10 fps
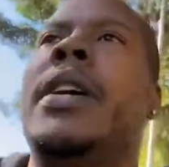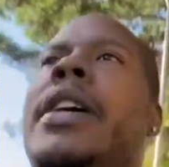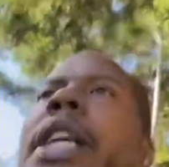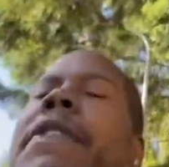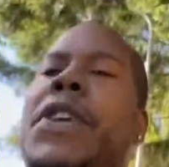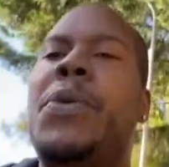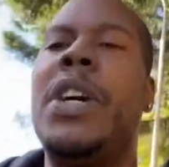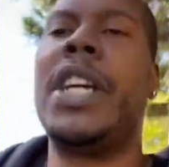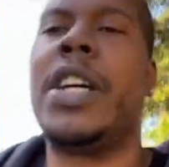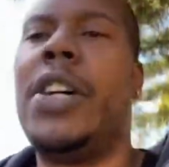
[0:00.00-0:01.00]
if you want
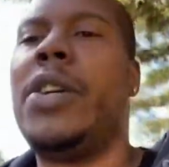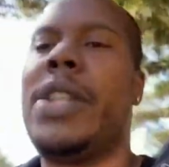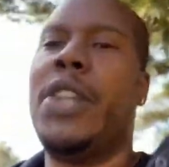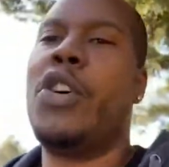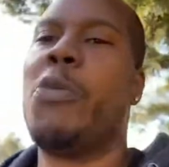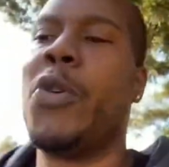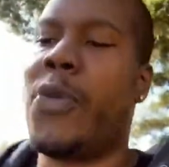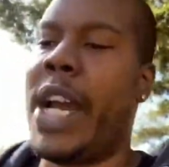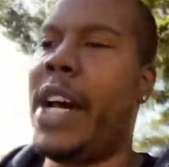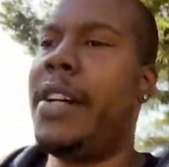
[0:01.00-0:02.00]
to go the normal
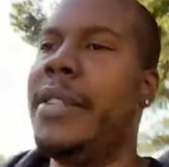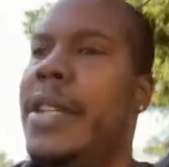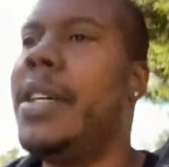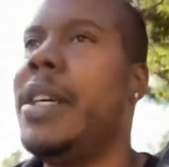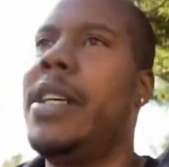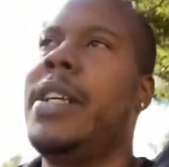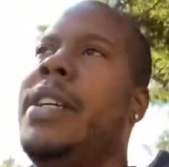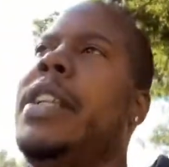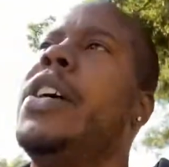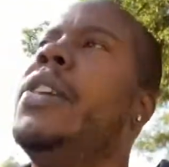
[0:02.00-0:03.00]
route,
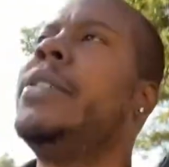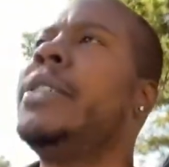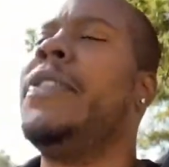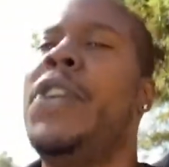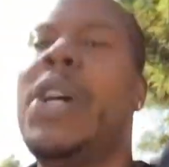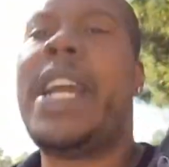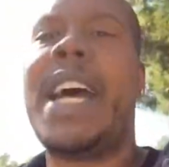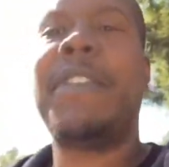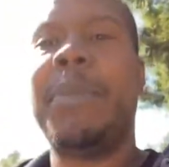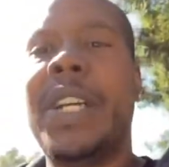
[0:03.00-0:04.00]
you know, if you already
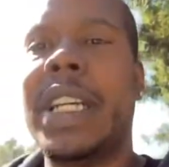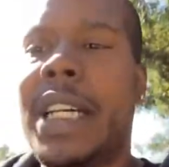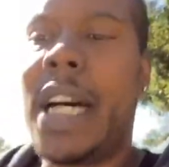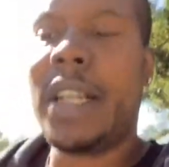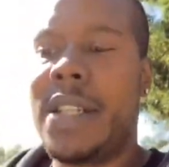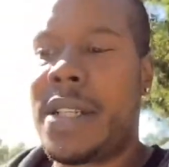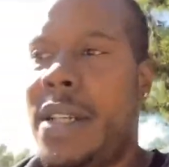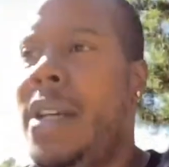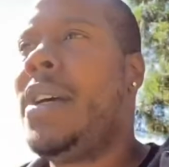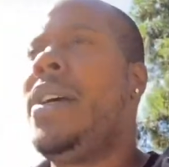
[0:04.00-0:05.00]
have a million dollars
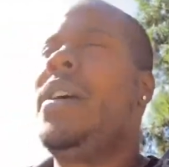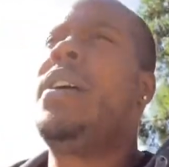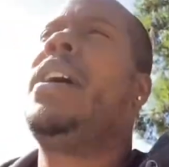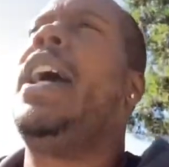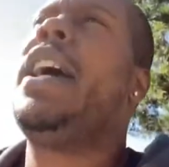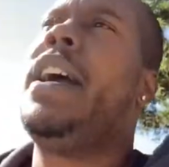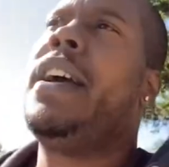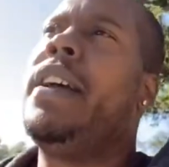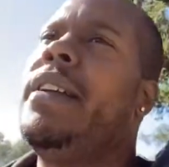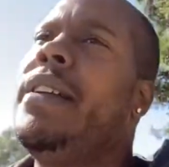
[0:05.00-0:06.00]

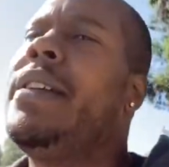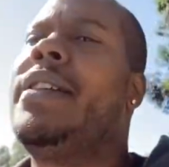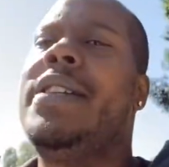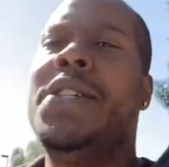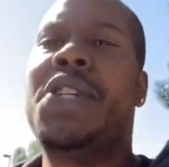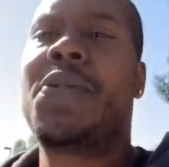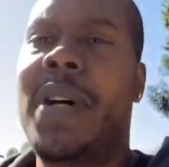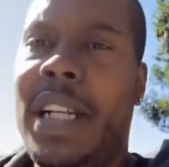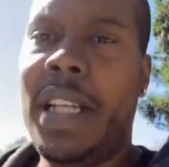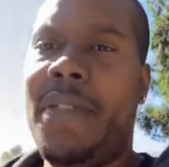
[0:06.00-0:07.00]
and you just want
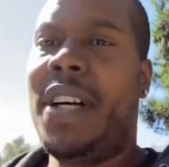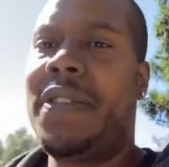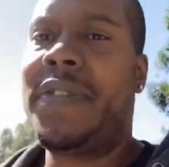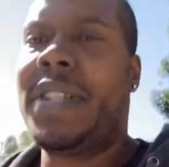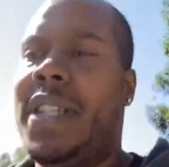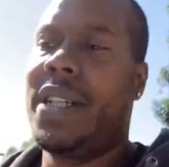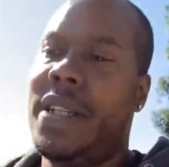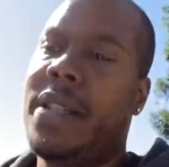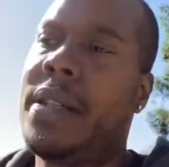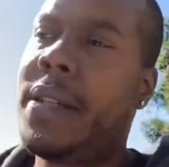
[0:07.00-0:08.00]
to live off of the
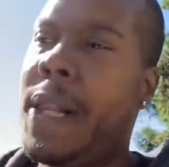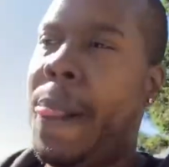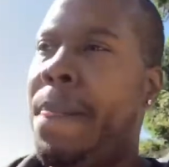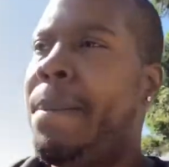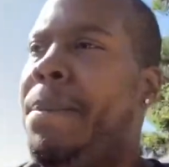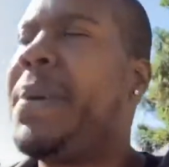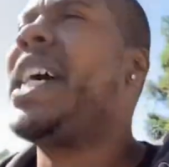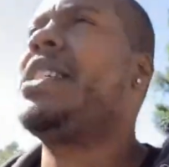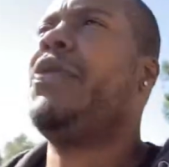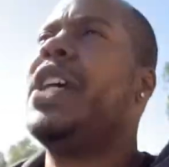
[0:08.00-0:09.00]

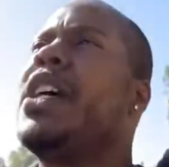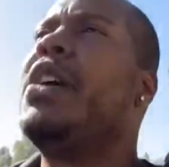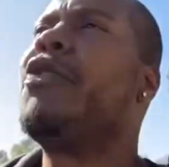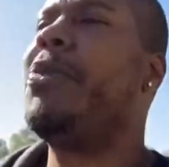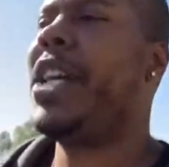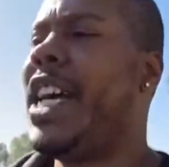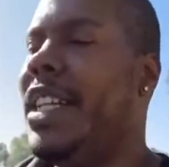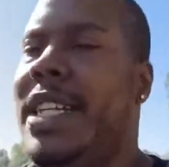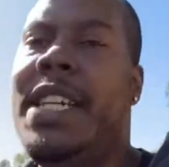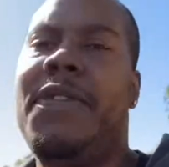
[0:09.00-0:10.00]
passive income from that,
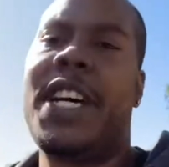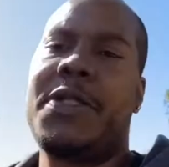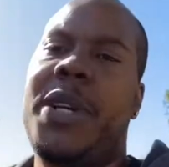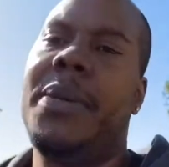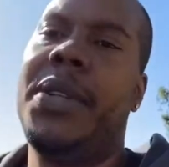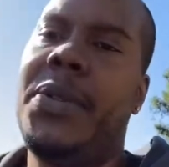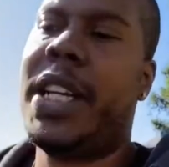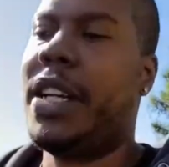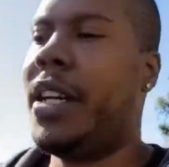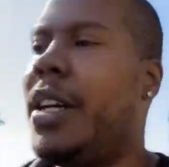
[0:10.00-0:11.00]
then DeFi is probably the way
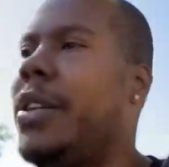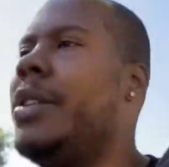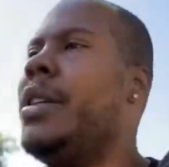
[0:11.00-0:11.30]
to go.